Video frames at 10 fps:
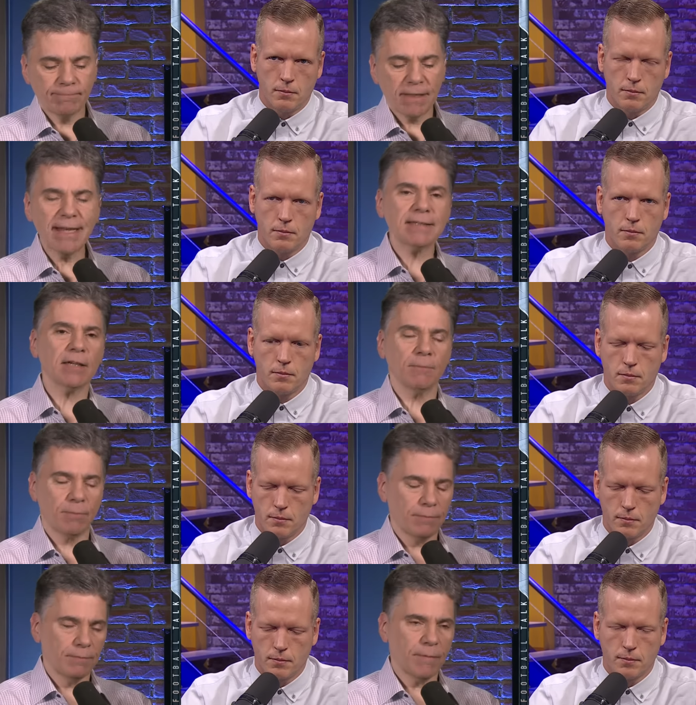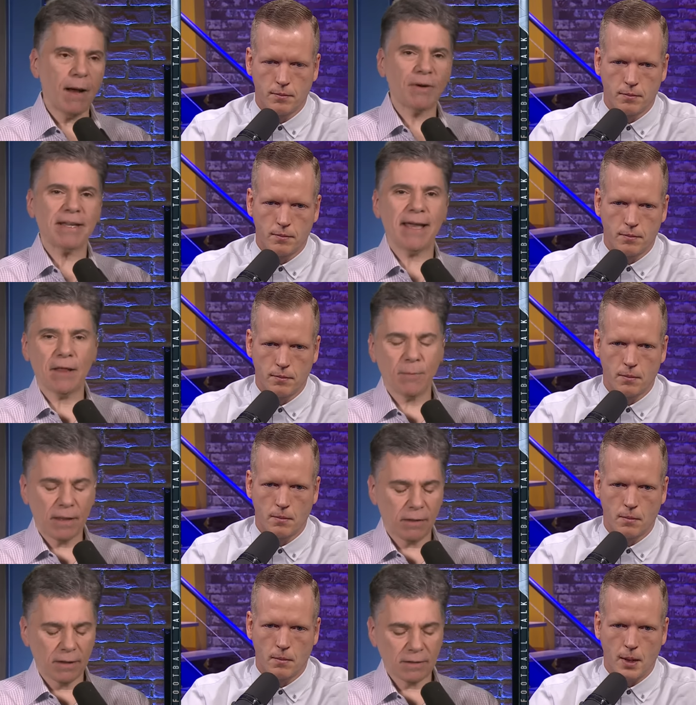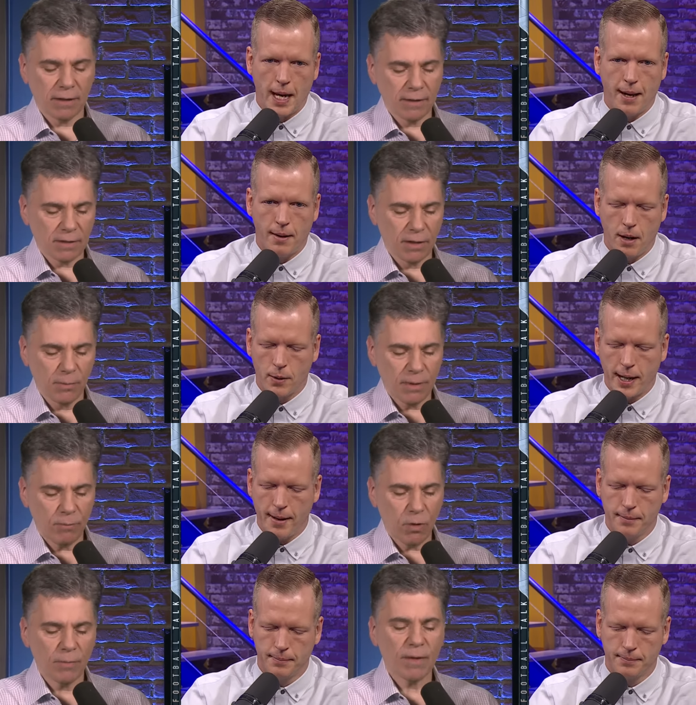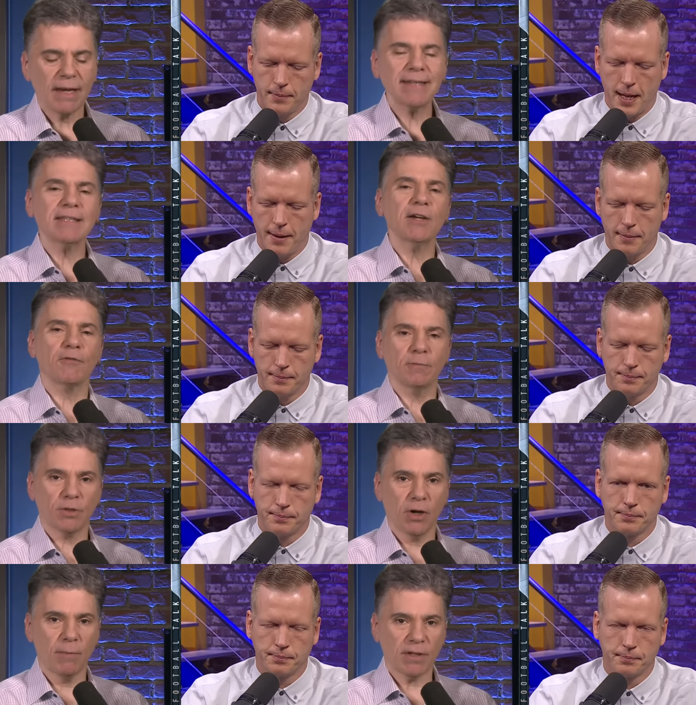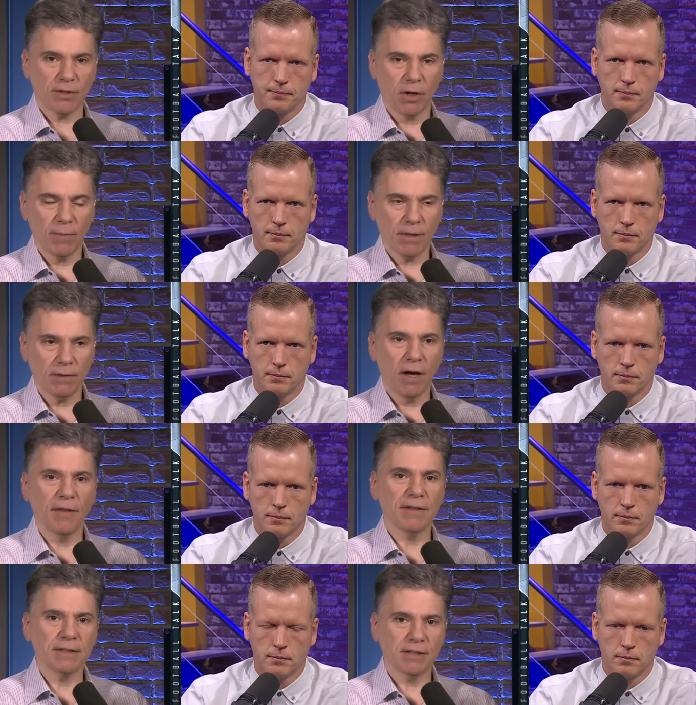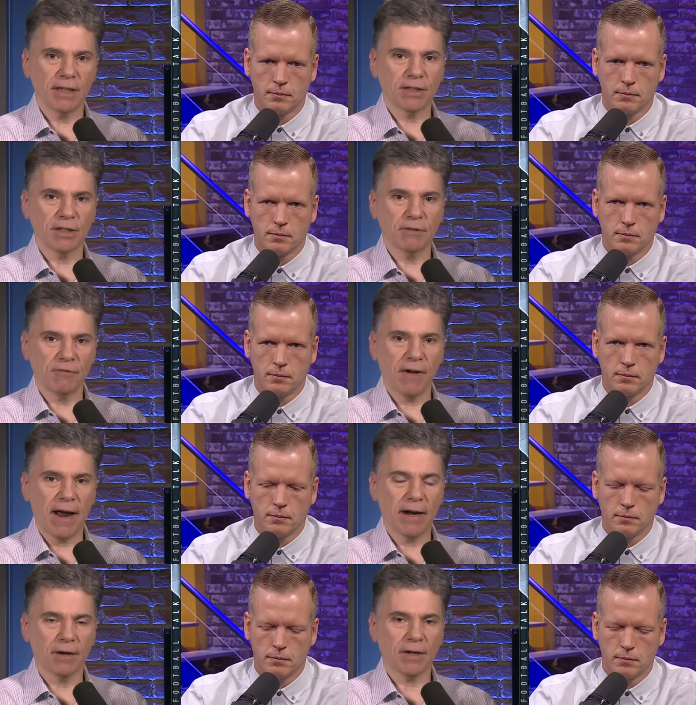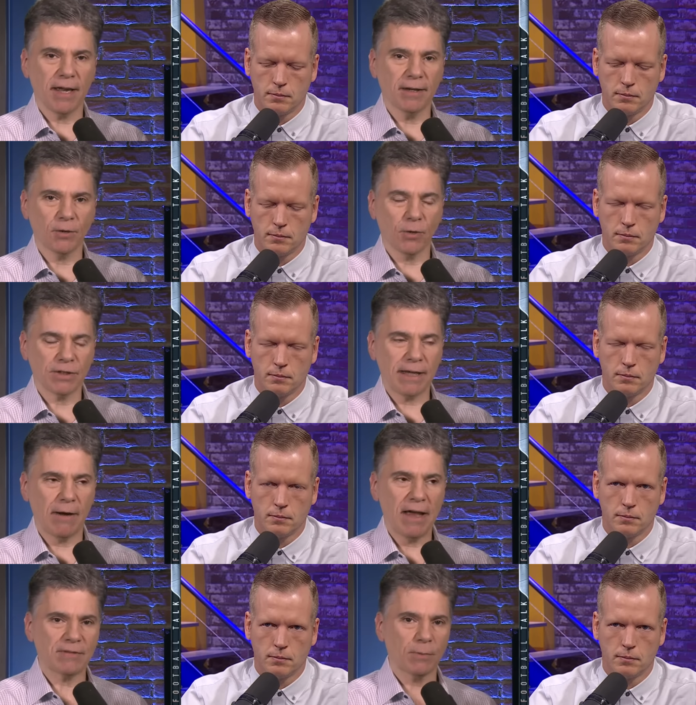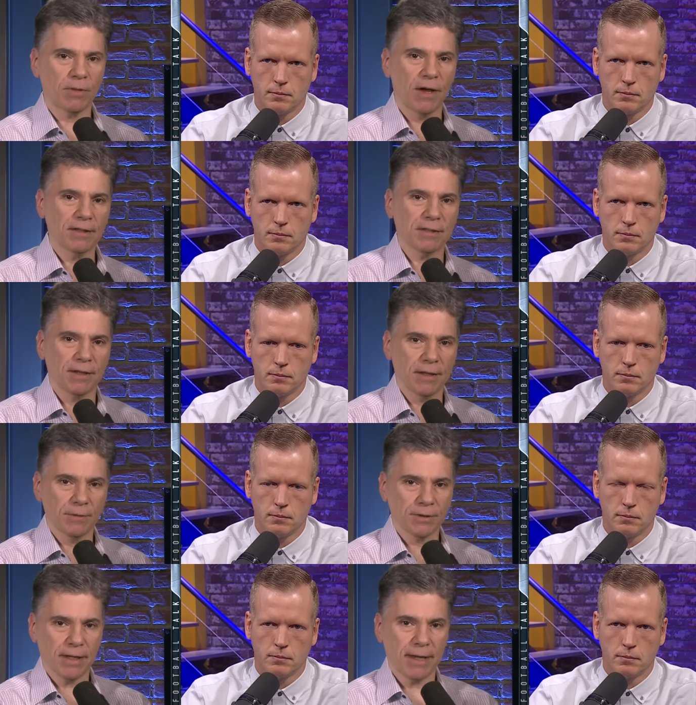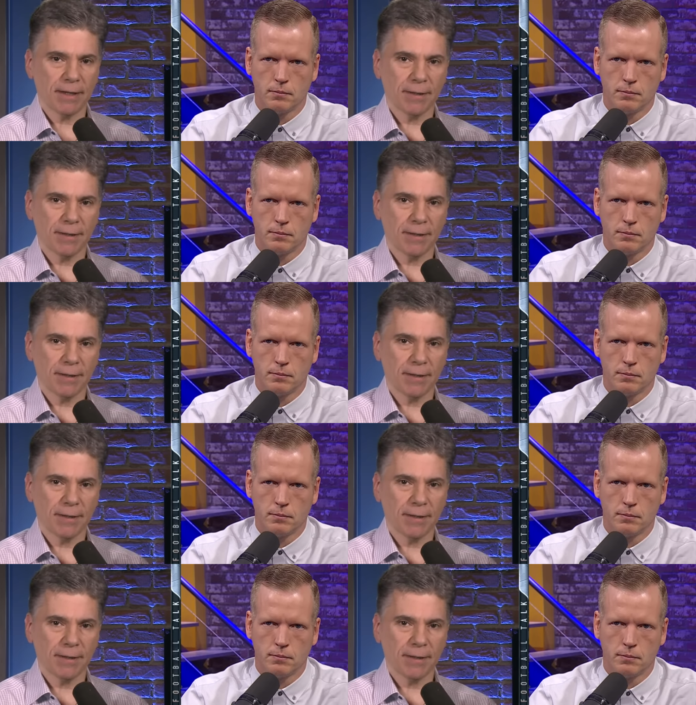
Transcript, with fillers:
Speaker 1: Let's hear. I want to gather my thoughts on yeah, this a little okay. bit more. Let's yeah. hear from Sean McDermott on the decision to fire Ken Dorsey. I'll have some thoughts on the other side.